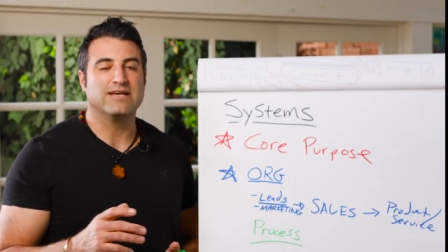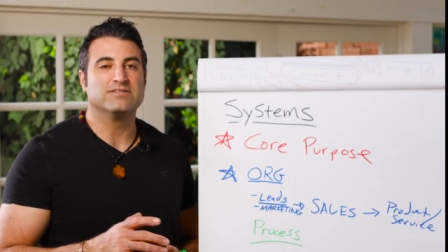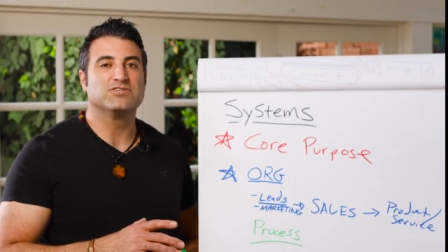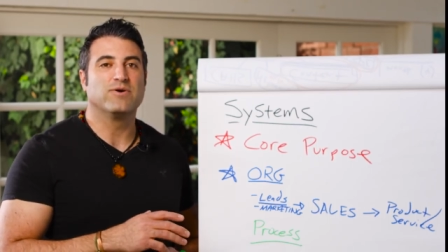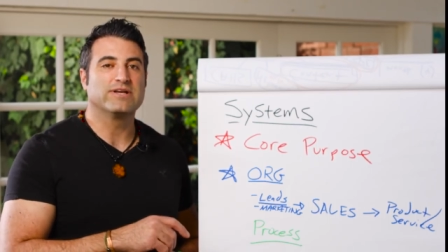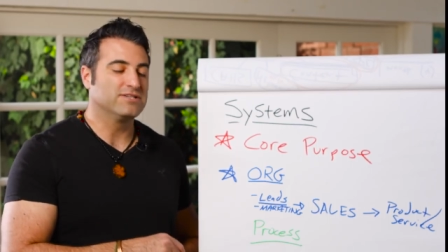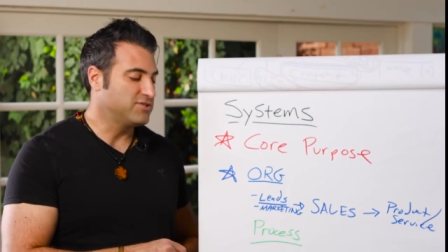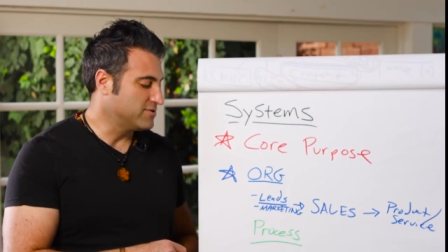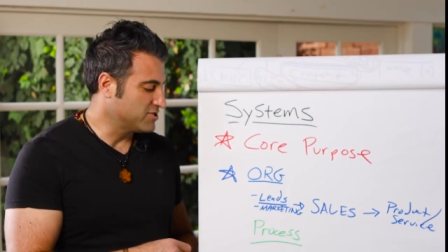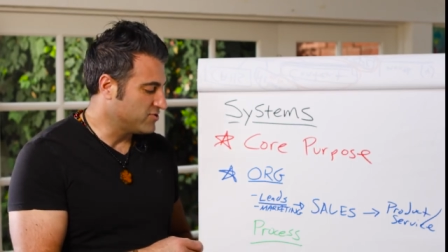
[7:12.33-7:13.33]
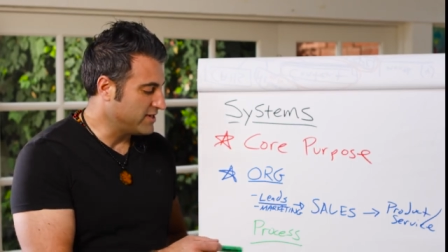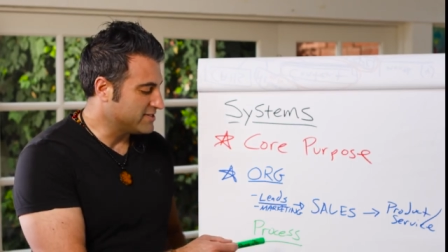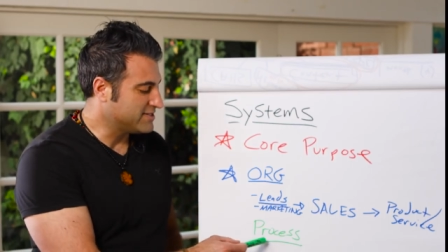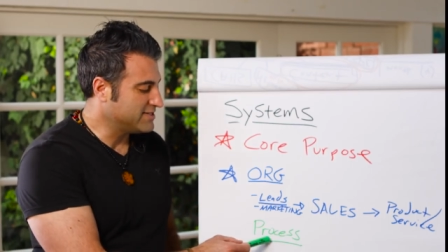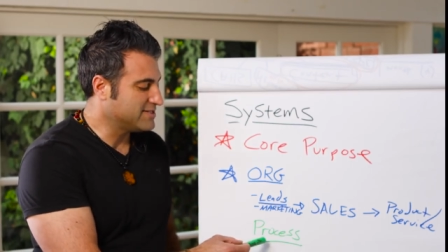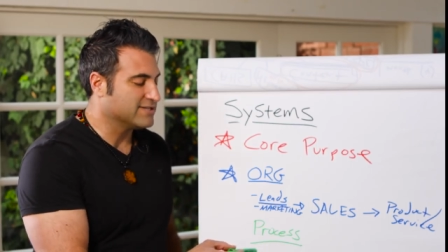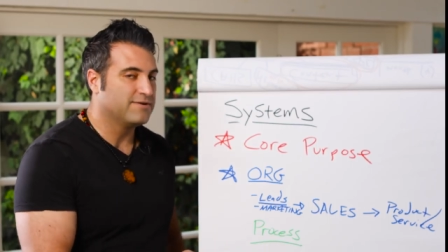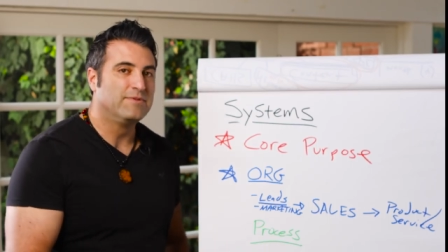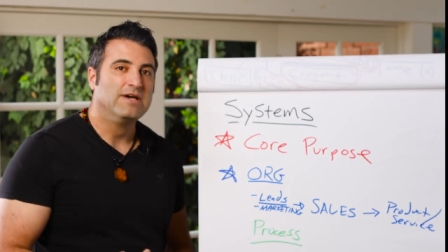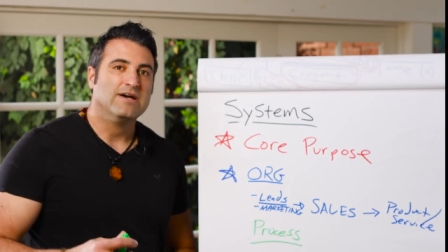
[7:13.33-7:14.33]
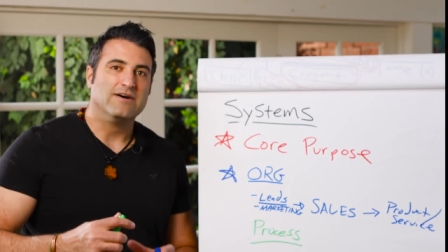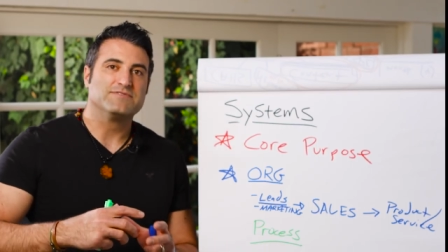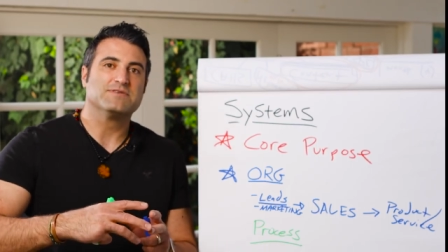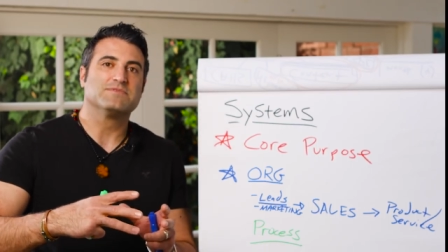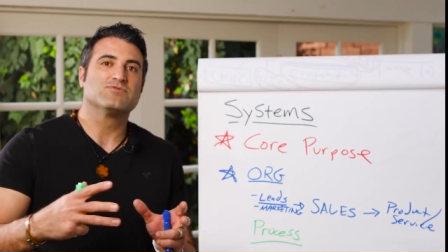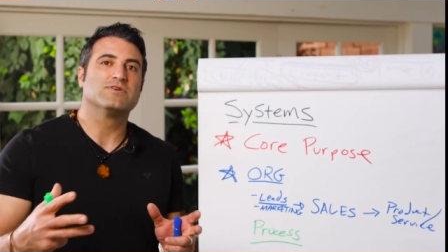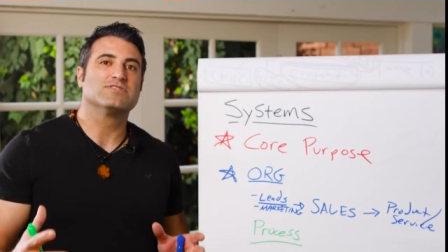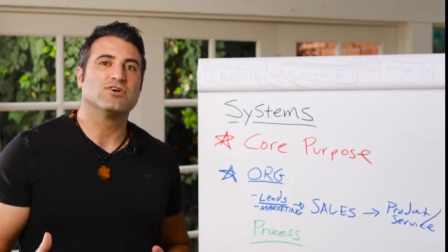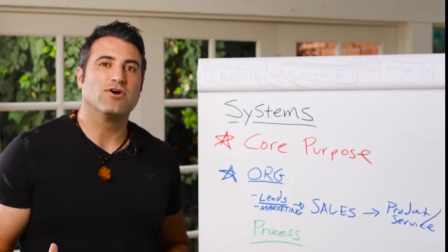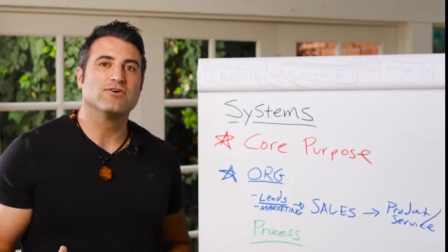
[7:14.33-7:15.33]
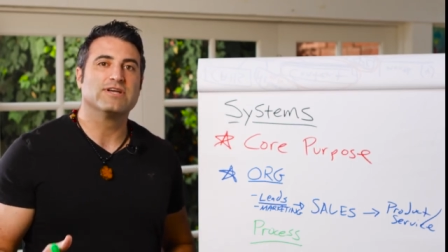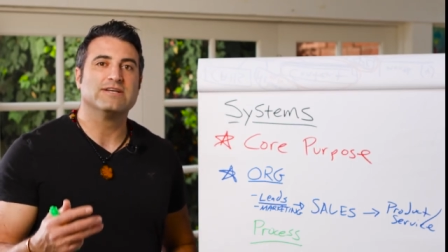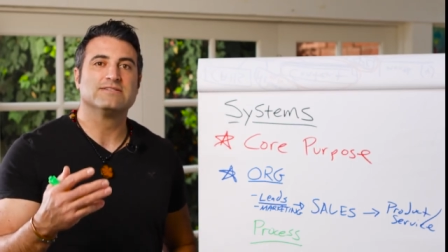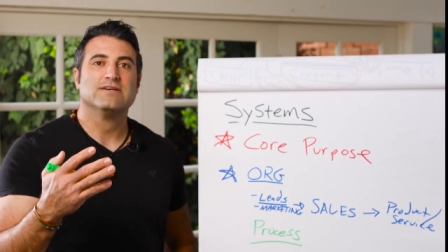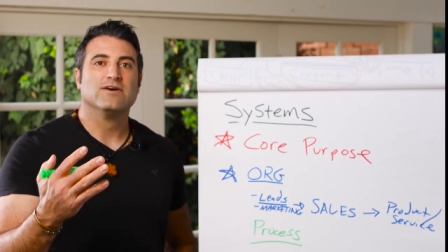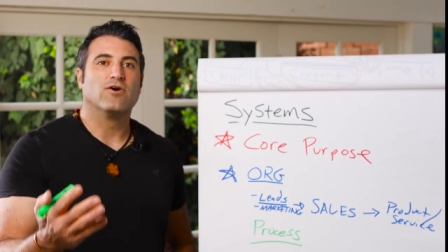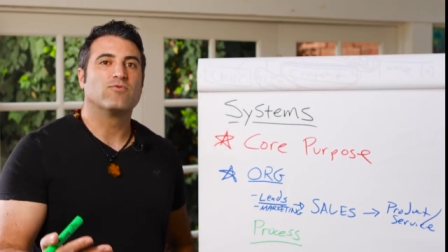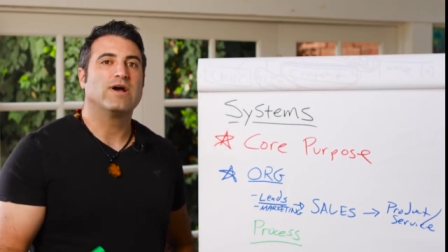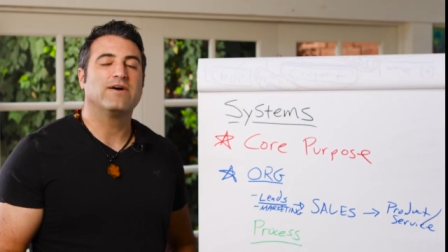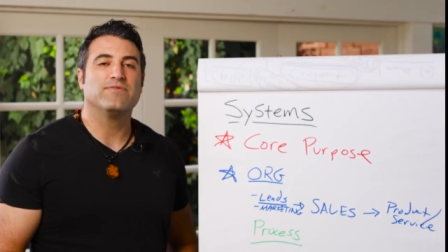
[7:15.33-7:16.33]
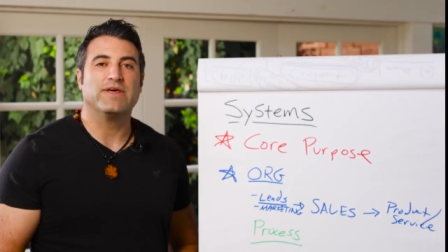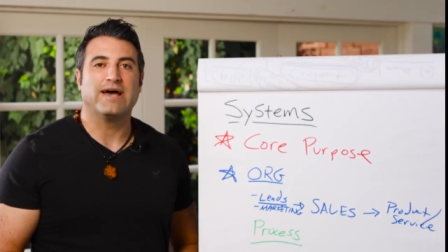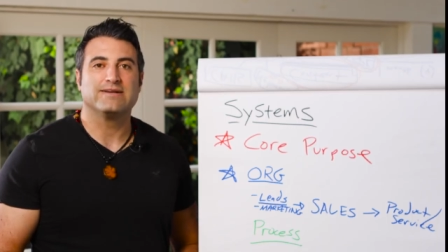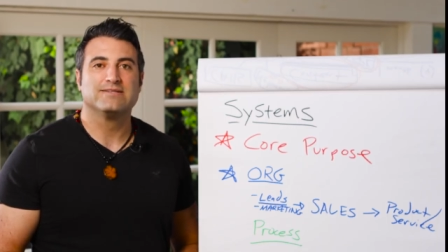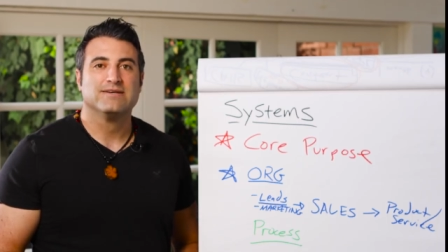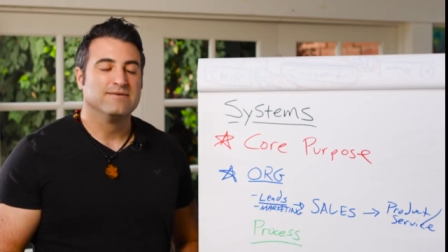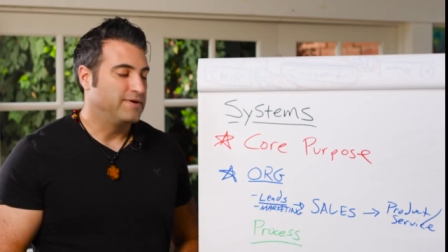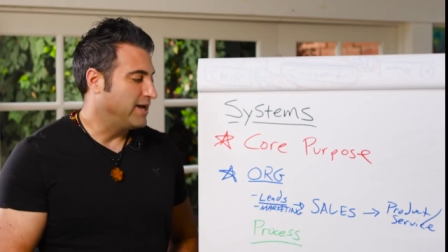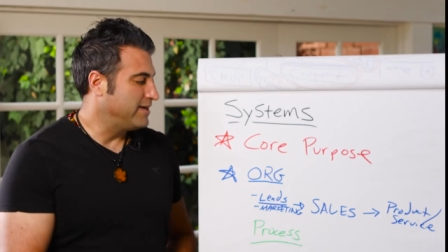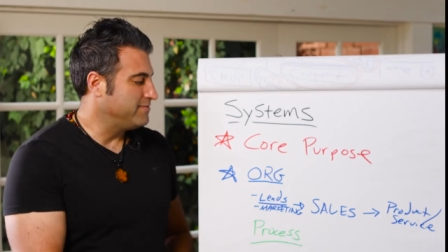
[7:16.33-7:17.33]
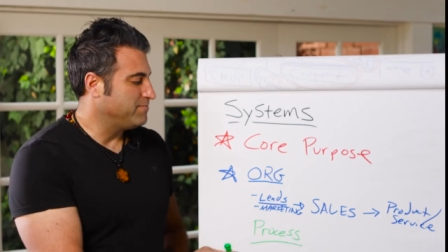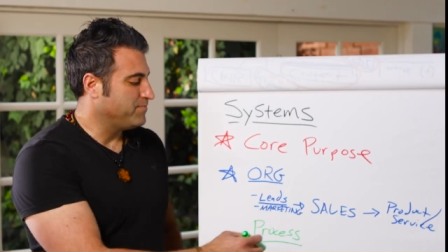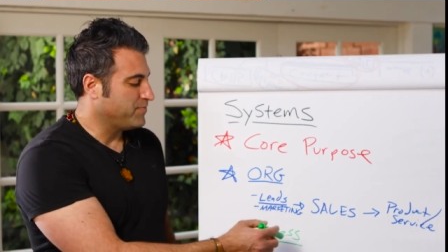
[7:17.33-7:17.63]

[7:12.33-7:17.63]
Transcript: And so I can start to create a system of some sort of target around that and,